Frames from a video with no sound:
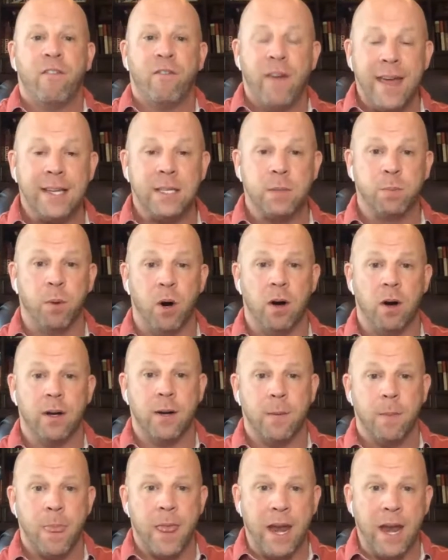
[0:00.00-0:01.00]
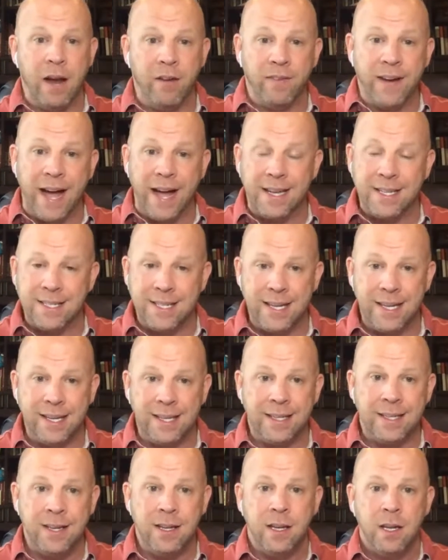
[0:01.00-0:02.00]
Facebook. And I've got
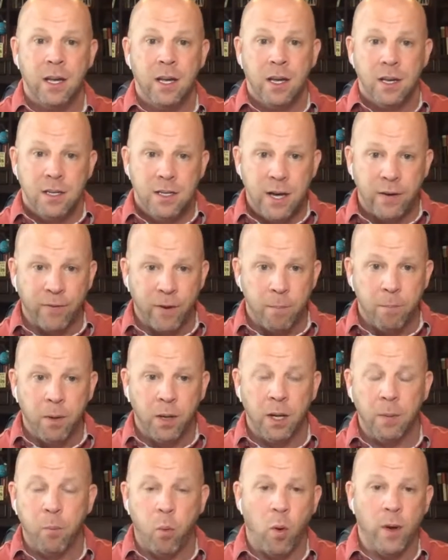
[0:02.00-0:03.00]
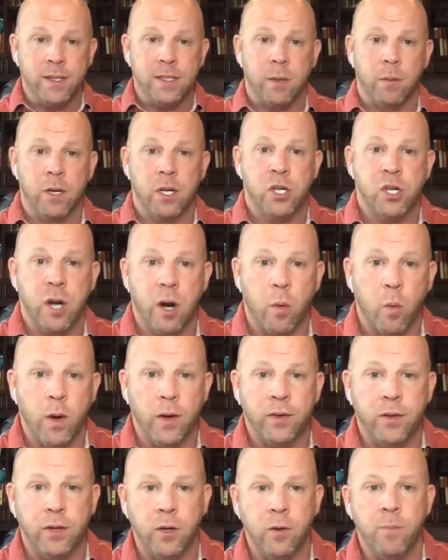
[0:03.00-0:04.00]
10 different bullet points I want to share
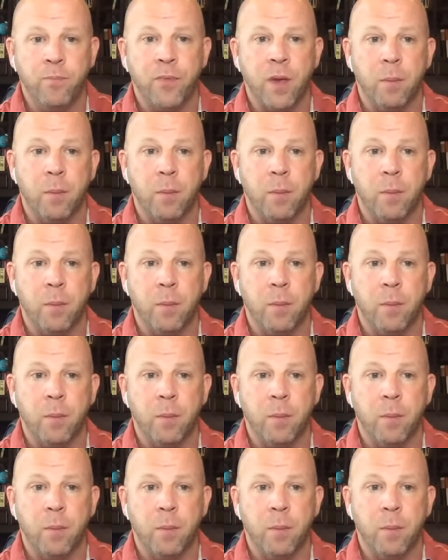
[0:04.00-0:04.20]
with you.